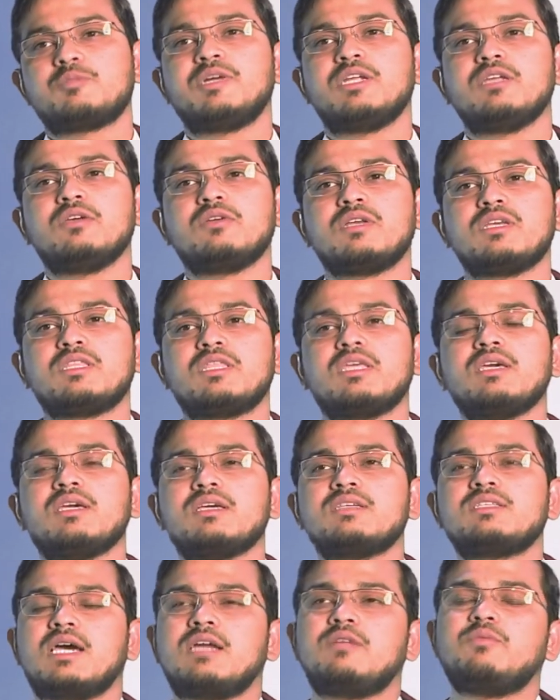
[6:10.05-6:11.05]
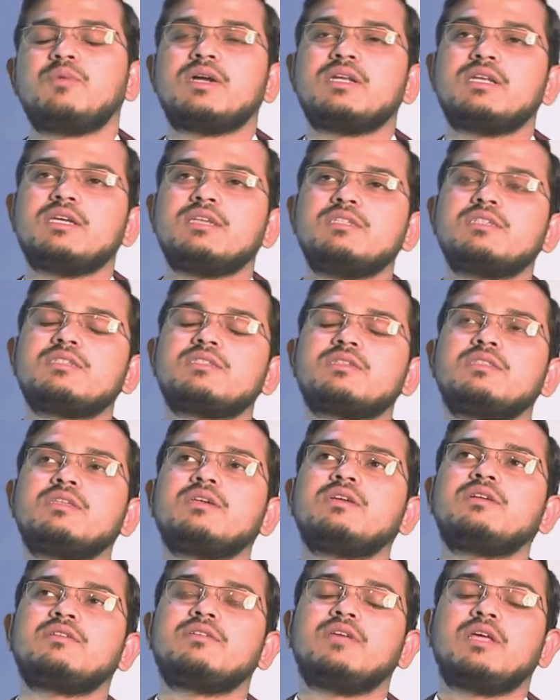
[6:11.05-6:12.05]
particular thing is advantageous in
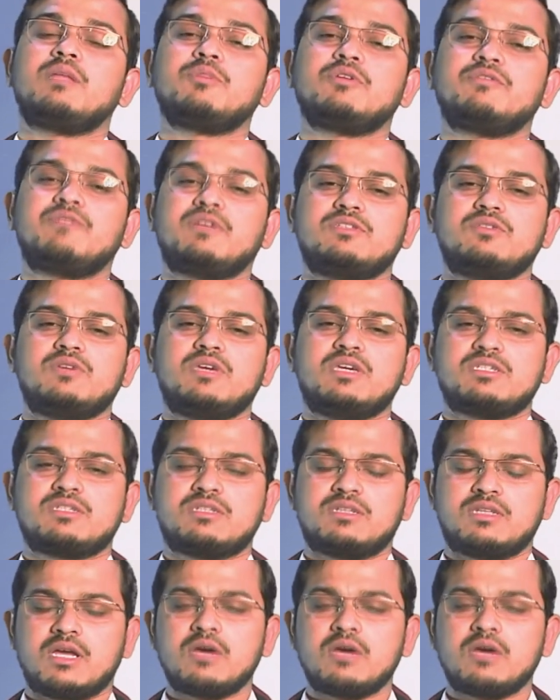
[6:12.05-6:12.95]
the realm of education.